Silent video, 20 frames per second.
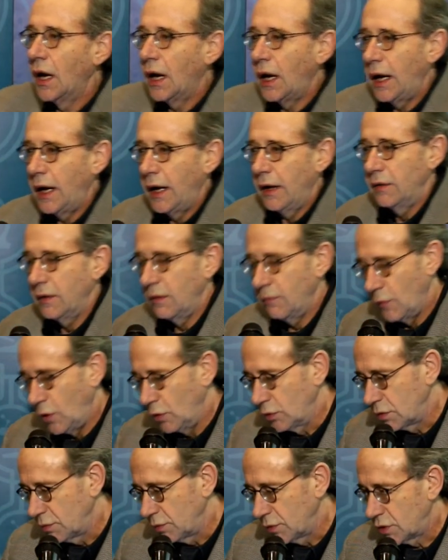and
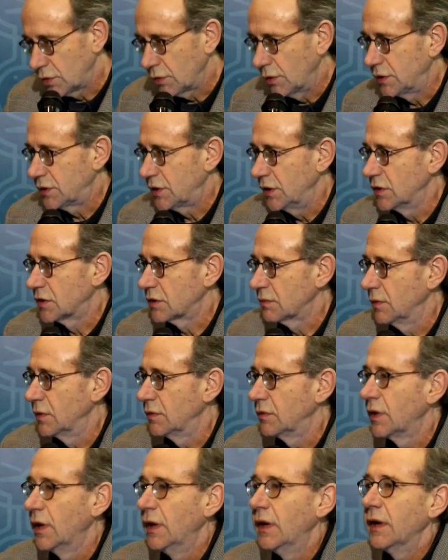multiple choice
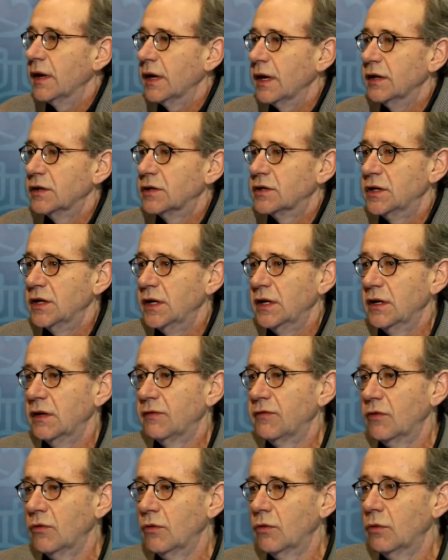instrument each year
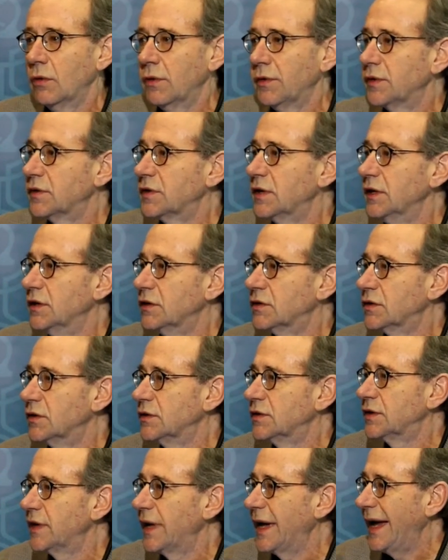for all of the
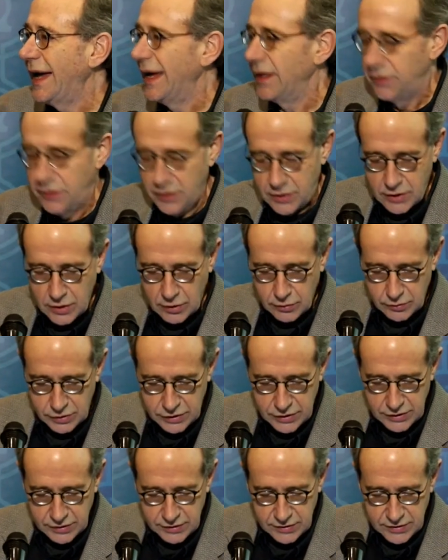teachers and the
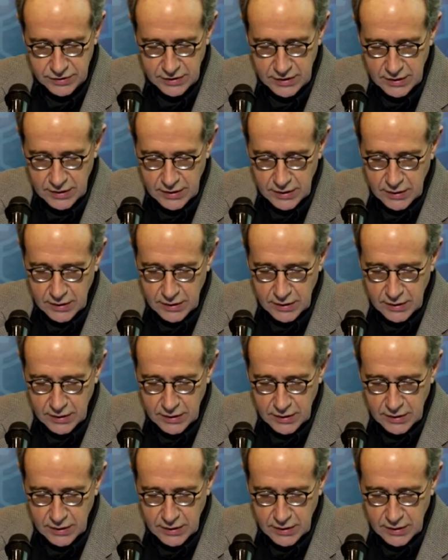coaches.